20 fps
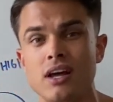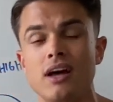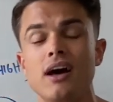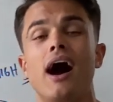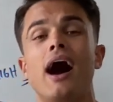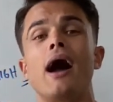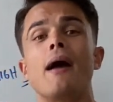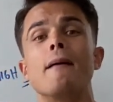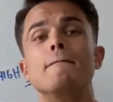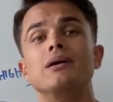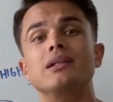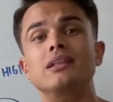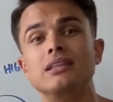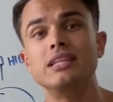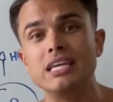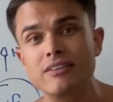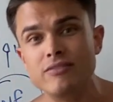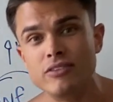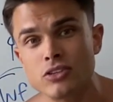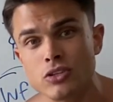I
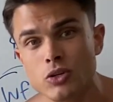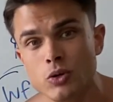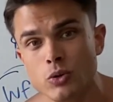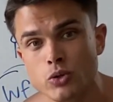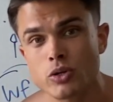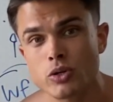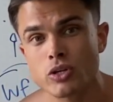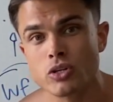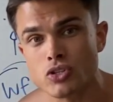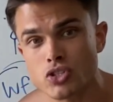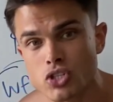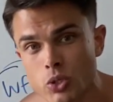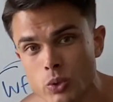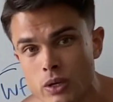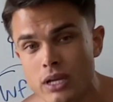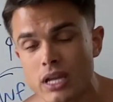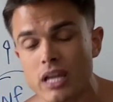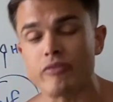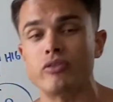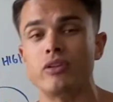believe in you. You can do
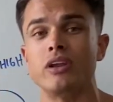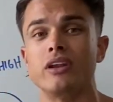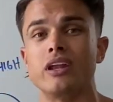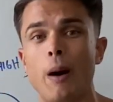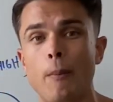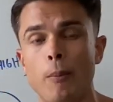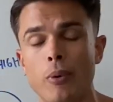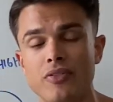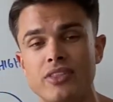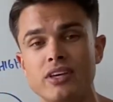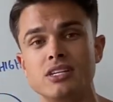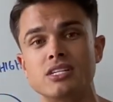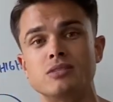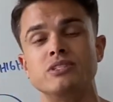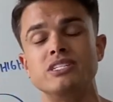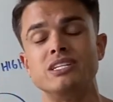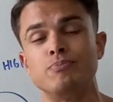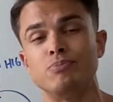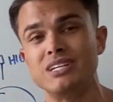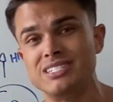it. If you need help with this,
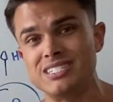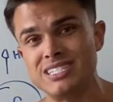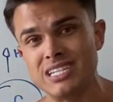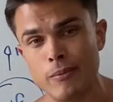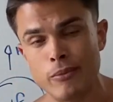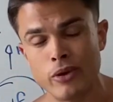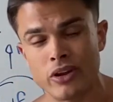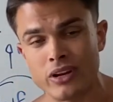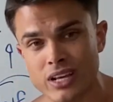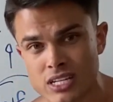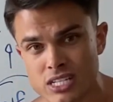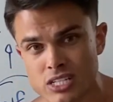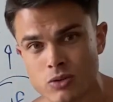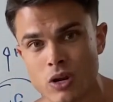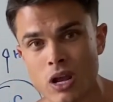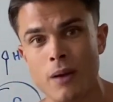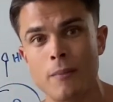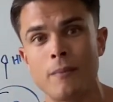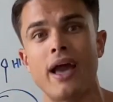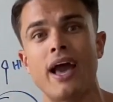please DM me on
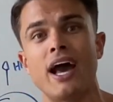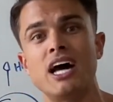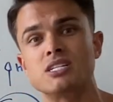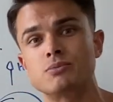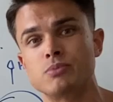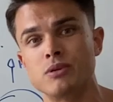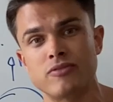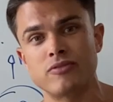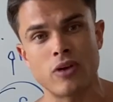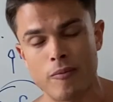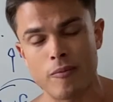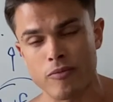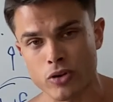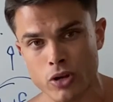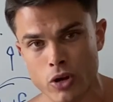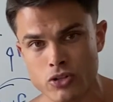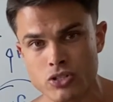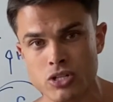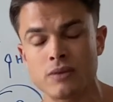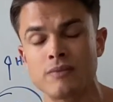Instagram, ask me for help for
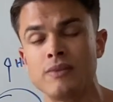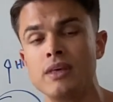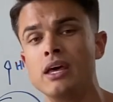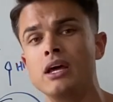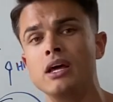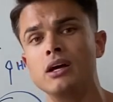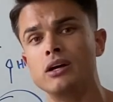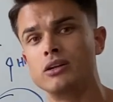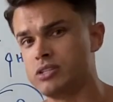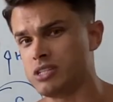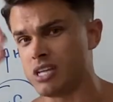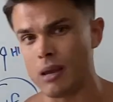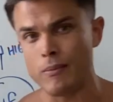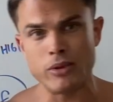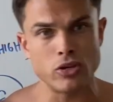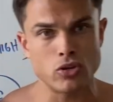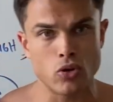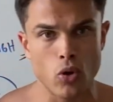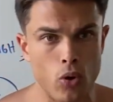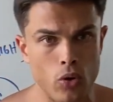coaching, DM me
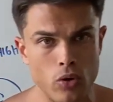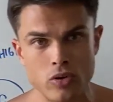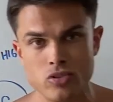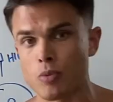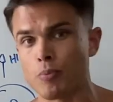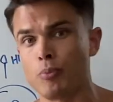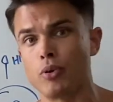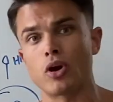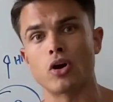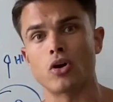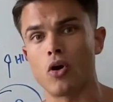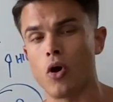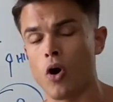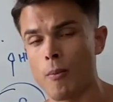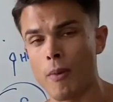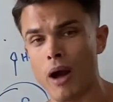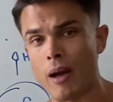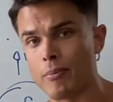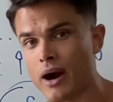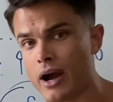goals, or book a call in
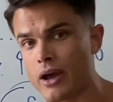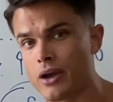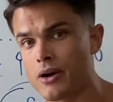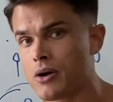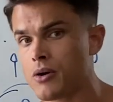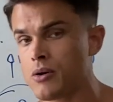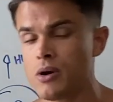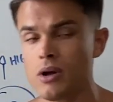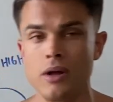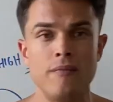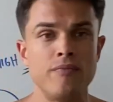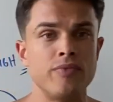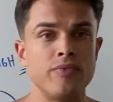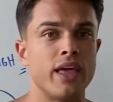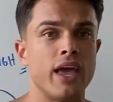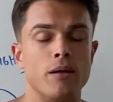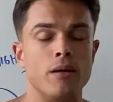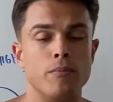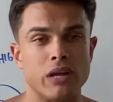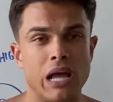my bio.
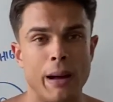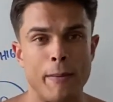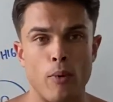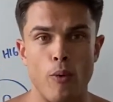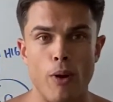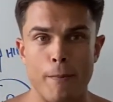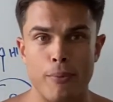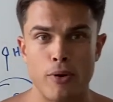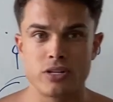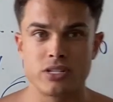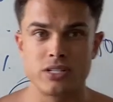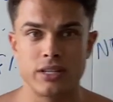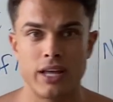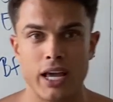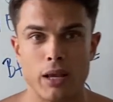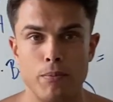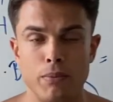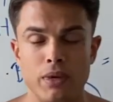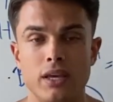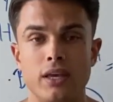And become a RIP person like
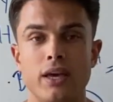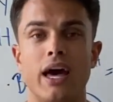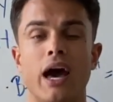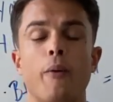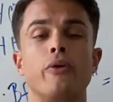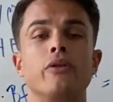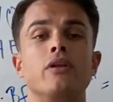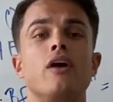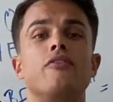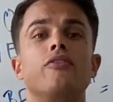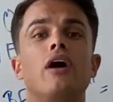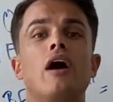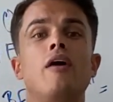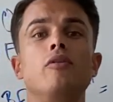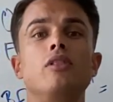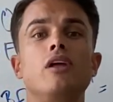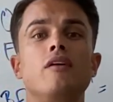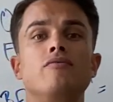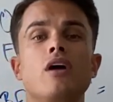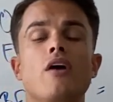me. I would
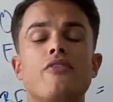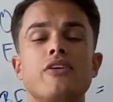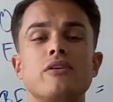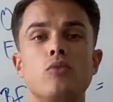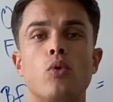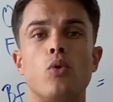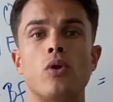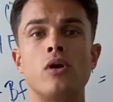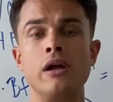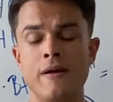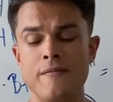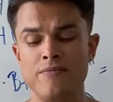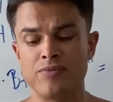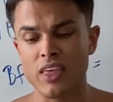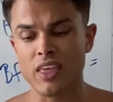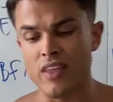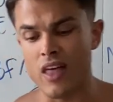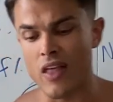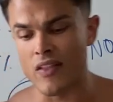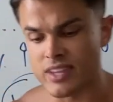love nothing more
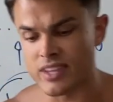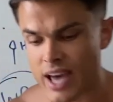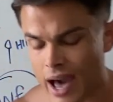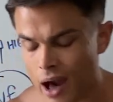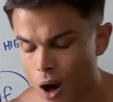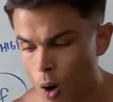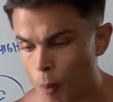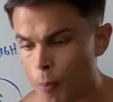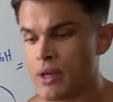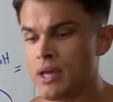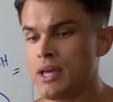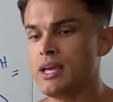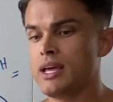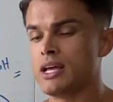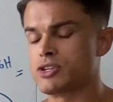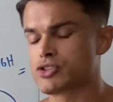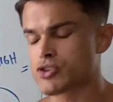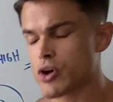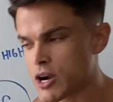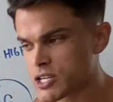than to help and
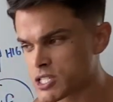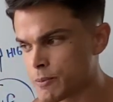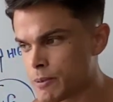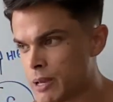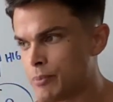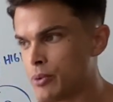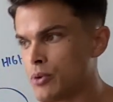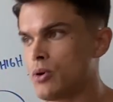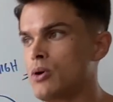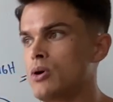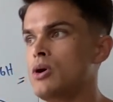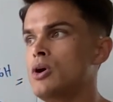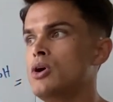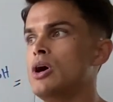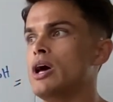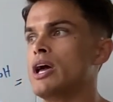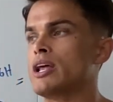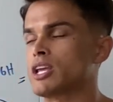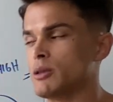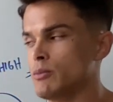talk to people
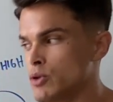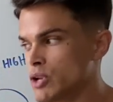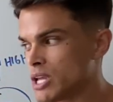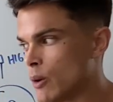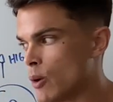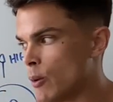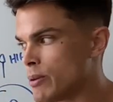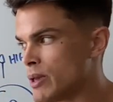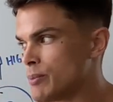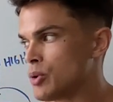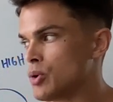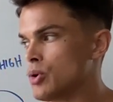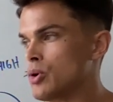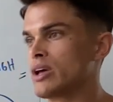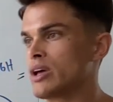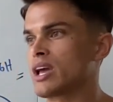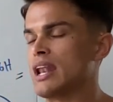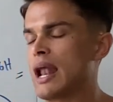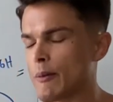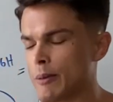and communicate with people and
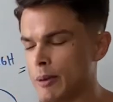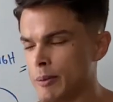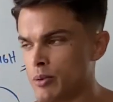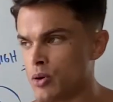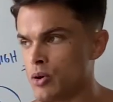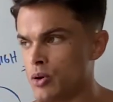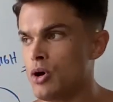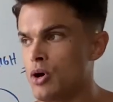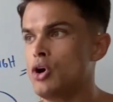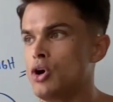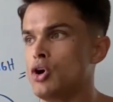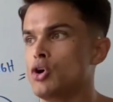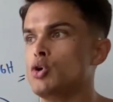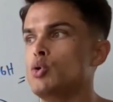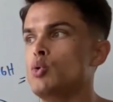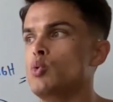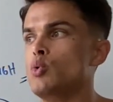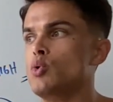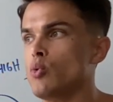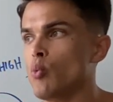connect with people
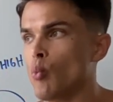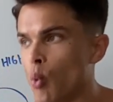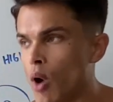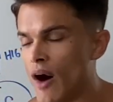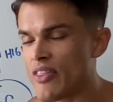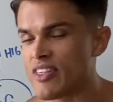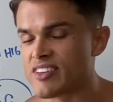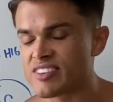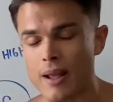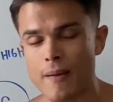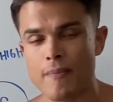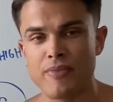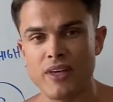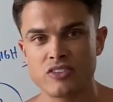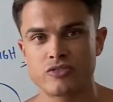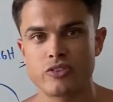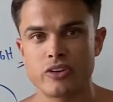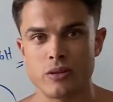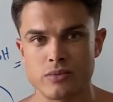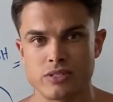who want the same things
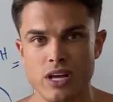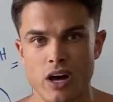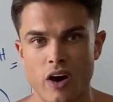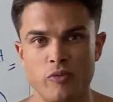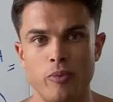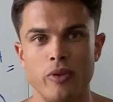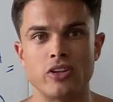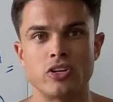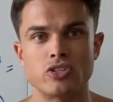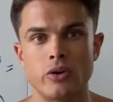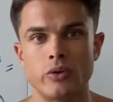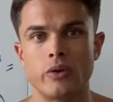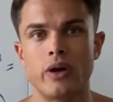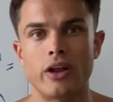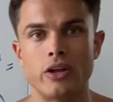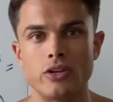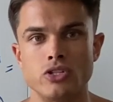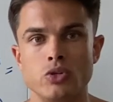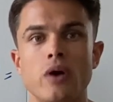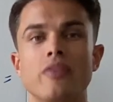for themselves, but they just don't know how to
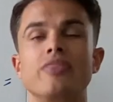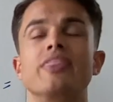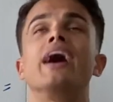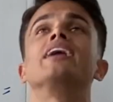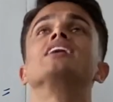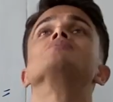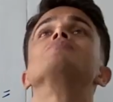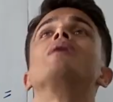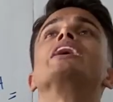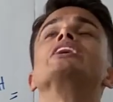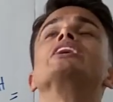do it. That is my